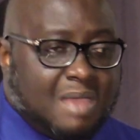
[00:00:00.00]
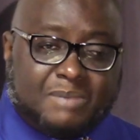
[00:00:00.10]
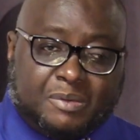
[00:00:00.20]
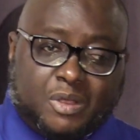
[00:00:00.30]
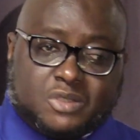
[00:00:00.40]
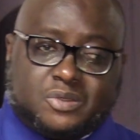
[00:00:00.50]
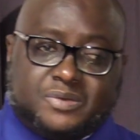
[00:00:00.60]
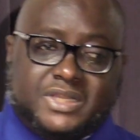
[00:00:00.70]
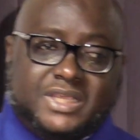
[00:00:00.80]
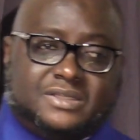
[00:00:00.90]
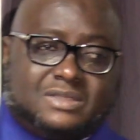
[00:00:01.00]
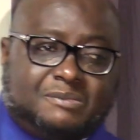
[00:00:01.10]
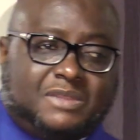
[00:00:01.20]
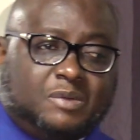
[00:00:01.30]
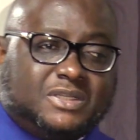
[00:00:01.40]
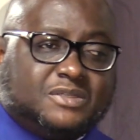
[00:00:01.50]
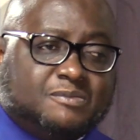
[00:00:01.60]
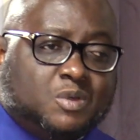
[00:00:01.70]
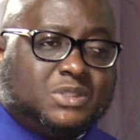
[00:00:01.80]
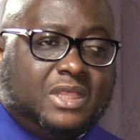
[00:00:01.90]
But we also need something which is
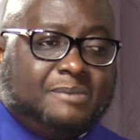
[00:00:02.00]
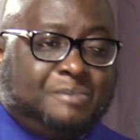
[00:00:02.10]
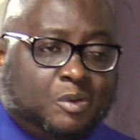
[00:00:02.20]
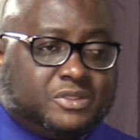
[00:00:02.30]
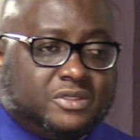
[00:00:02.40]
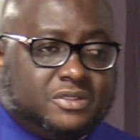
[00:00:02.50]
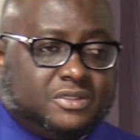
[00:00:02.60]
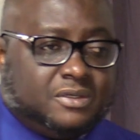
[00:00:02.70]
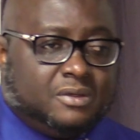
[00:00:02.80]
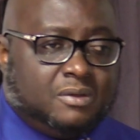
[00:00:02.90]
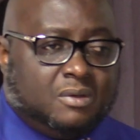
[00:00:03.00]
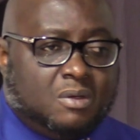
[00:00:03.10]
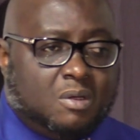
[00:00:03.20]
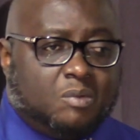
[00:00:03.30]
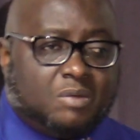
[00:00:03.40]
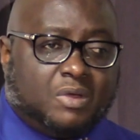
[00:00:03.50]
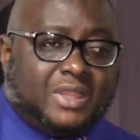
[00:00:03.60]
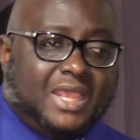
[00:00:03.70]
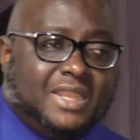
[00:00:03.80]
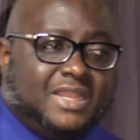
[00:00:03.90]
most important. We
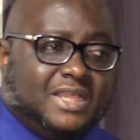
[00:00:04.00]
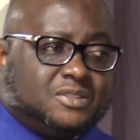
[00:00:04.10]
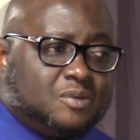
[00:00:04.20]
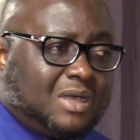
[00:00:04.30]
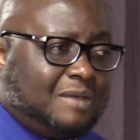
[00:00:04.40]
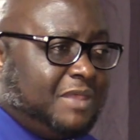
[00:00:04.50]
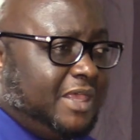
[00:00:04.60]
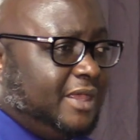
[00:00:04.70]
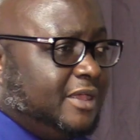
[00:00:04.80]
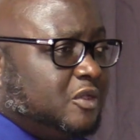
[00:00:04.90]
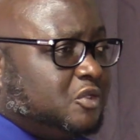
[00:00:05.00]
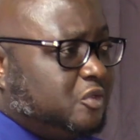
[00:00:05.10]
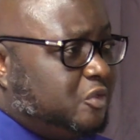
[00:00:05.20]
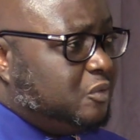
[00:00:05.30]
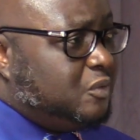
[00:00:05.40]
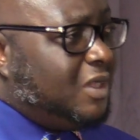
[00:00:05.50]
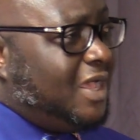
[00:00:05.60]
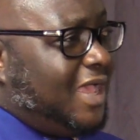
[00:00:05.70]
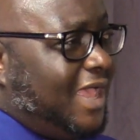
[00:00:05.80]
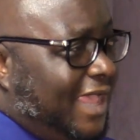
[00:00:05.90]
want Indians to come here to do
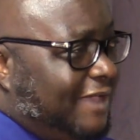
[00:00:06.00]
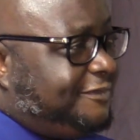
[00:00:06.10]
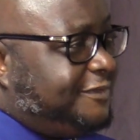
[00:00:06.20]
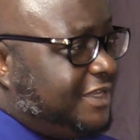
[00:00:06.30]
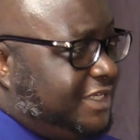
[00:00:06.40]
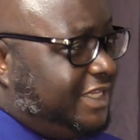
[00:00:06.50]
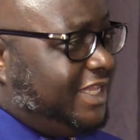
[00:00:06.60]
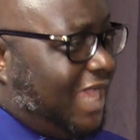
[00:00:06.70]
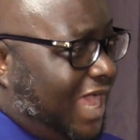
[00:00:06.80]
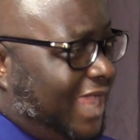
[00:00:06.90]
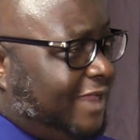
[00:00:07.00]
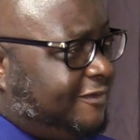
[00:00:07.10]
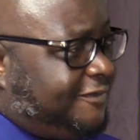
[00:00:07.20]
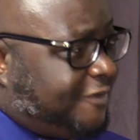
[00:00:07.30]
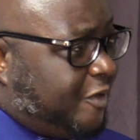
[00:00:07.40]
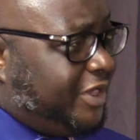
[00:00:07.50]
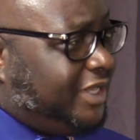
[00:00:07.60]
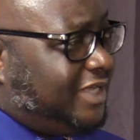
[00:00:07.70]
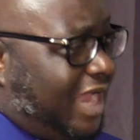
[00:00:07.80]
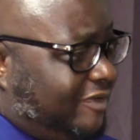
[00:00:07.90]
FDI,
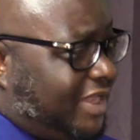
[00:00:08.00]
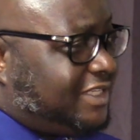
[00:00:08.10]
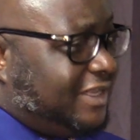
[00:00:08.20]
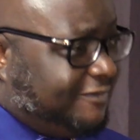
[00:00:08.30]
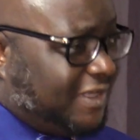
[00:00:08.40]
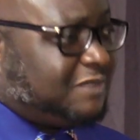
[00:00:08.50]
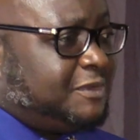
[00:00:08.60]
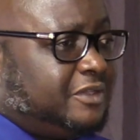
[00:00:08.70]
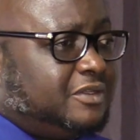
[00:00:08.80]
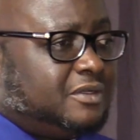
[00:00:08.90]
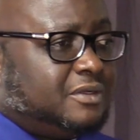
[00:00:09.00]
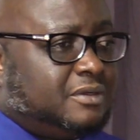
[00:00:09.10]
foreign direct investment.